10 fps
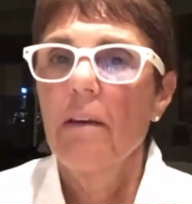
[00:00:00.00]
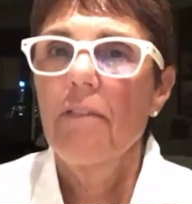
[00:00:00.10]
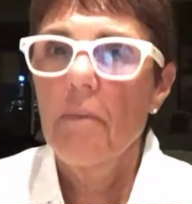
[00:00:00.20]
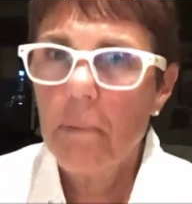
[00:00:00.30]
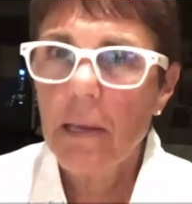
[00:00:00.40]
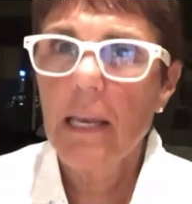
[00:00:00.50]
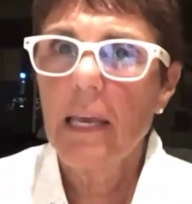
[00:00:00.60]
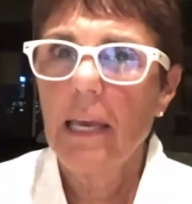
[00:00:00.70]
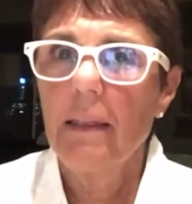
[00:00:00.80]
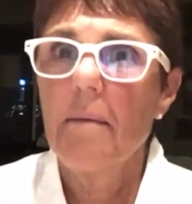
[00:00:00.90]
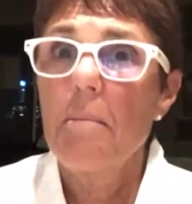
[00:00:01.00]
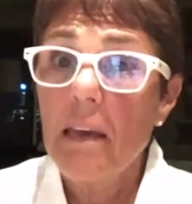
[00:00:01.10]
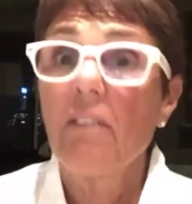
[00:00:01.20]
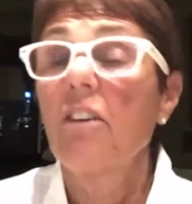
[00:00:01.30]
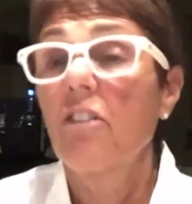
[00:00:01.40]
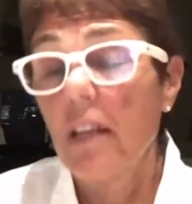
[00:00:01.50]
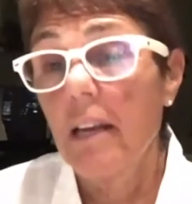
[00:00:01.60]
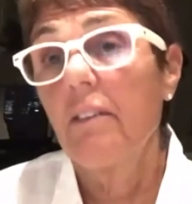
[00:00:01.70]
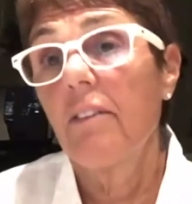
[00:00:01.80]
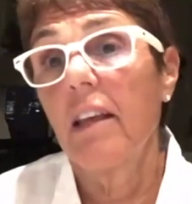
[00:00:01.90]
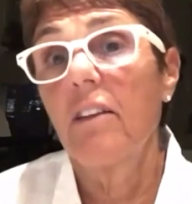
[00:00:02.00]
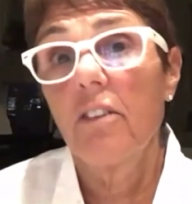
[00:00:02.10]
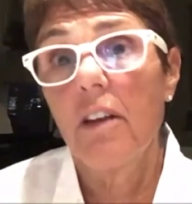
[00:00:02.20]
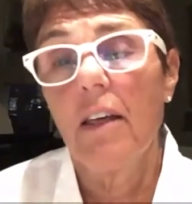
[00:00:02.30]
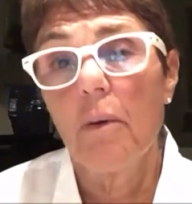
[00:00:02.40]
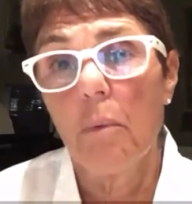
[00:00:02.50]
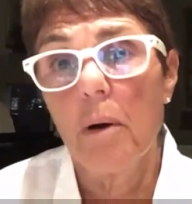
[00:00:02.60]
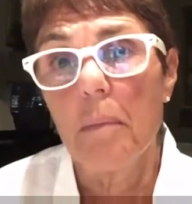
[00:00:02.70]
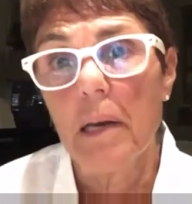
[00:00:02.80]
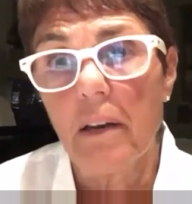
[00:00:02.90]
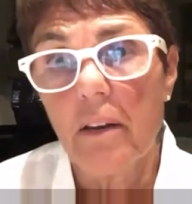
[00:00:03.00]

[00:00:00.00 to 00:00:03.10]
for Billie and the message that it sends to other women.